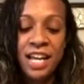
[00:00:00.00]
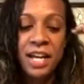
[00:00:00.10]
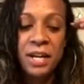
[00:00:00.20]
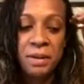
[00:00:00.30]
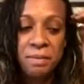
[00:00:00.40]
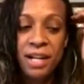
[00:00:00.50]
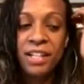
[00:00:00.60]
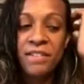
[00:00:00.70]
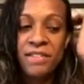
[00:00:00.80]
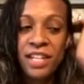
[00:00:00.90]
Um, I
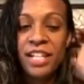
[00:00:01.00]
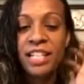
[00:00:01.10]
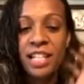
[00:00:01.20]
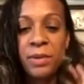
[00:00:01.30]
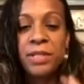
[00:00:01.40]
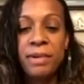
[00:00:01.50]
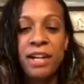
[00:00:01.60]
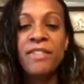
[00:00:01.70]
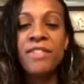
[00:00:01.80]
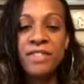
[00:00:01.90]
lived there until I was
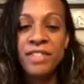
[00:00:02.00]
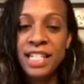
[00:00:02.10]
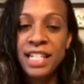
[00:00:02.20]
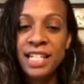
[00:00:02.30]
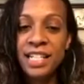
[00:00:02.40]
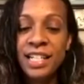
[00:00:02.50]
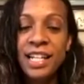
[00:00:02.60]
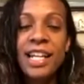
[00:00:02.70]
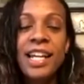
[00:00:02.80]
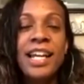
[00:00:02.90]
about
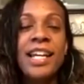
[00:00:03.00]
15,